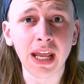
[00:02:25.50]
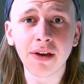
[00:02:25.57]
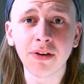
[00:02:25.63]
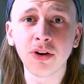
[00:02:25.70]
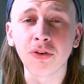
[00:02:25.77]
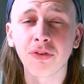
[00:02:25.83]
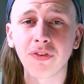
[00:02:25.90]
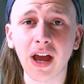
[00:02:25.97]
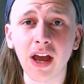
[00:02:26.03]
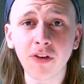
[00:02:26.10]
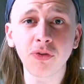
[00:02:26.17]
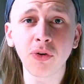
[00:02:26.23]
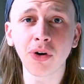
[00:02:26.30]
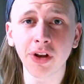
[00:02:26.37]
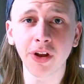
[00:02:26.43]
enough
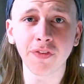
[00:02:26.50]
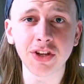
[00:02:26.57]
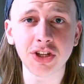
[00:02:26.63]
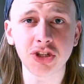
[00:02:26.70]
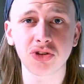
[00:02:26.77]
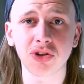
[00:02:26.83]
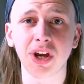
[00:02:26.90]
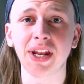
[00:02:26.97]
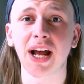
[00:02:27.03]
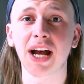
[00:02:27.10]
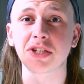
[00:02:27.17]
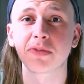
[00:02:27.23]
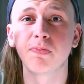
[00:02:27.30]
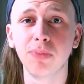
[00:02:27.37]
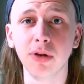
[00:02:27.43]
everyone on this train
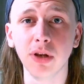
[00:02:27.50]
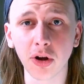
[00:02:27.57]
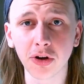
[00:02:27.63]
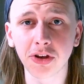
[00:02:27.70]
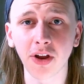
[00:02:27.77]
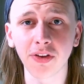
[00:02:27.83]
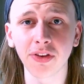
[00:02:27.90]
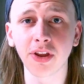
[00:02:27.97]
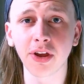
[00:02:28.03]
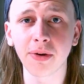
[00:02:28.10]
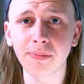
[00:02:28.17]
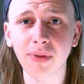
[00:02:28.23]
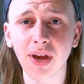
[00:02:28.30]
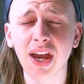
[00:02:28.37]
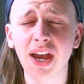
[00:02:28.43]
has blood on
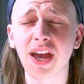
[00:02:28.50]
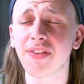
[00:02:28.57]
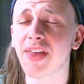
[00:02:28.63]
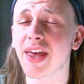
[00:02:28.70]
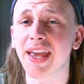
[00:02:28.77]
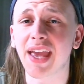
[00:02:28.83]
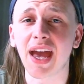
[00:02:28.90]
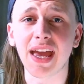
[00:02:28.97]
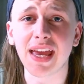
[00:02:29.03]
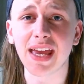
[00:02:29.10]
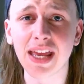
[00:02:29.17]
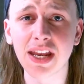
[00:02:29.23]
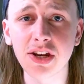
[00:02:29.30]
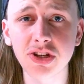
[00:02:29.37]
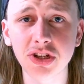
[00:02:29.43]
them, they get
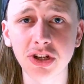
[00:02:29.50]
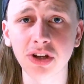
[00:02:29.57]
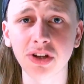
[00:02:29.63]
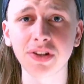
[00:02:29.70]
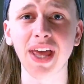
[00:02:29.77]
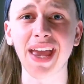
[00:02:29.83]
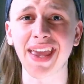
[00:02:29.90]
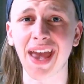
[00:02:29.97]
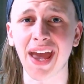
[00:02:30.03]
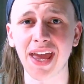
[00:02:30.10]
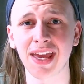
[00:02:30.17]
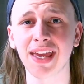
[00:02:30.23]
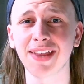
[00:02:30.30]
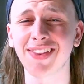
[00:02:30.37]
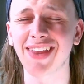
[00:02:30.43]
injured, they get
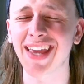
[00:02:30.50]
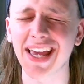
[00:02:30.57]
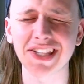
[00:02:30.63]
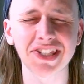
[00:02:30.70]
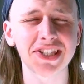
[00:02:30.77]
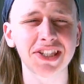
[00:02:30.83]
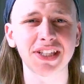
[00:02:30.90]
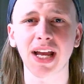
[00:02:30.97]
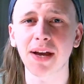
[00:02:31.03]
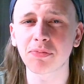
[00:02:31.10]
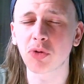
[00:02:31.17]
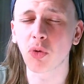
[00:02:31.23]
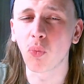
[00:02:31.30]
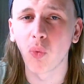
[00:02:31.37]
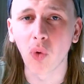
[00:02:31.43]
hit, they get stabbed,
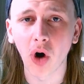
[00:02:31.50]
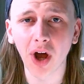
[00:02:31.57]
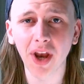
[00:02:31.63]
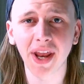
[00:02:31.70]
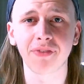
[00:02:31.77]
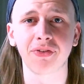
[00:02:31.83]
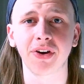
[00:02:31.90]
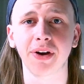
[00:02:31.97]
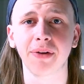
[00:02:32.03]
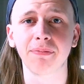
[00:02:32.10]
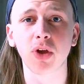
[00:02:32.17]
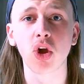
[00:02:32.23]
whatever.